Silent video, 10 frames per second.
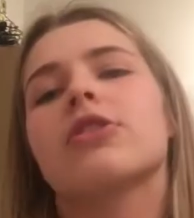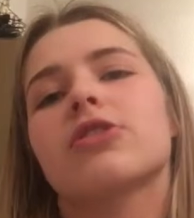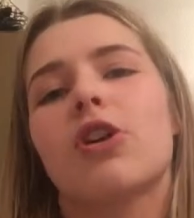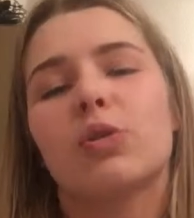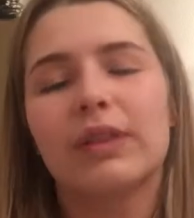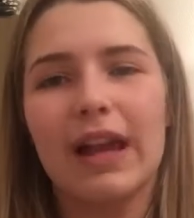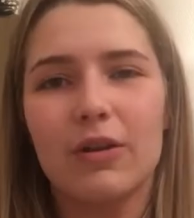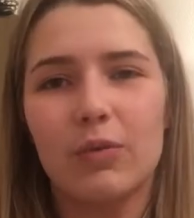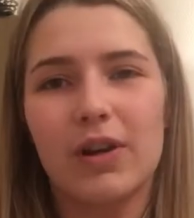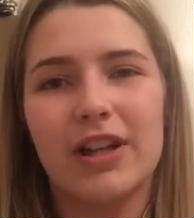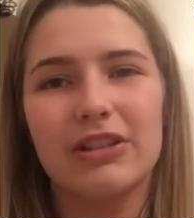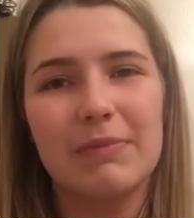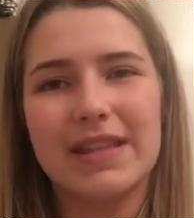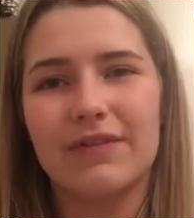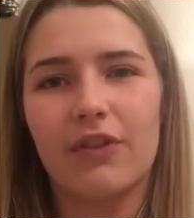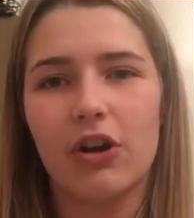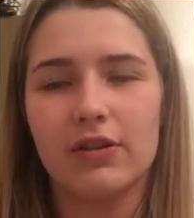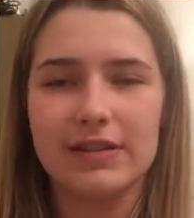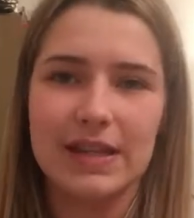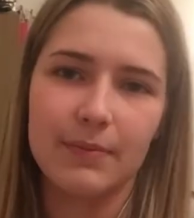So language,
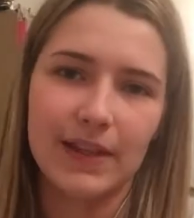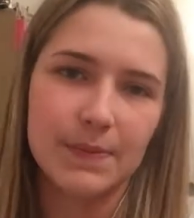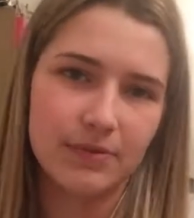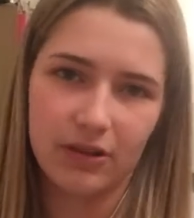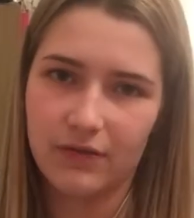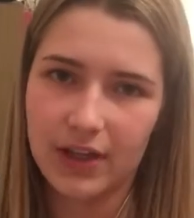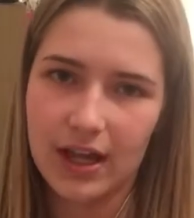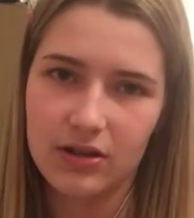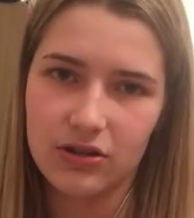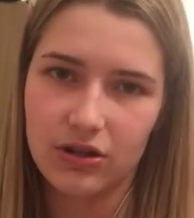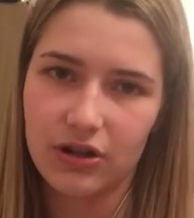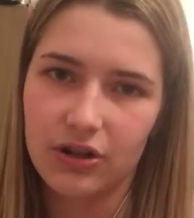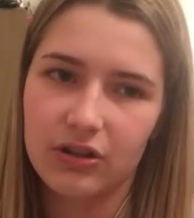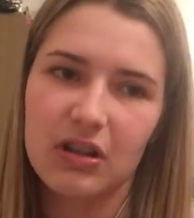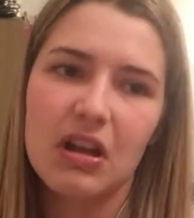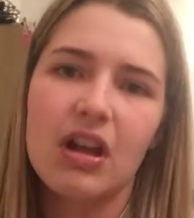metaphors, similes, personification.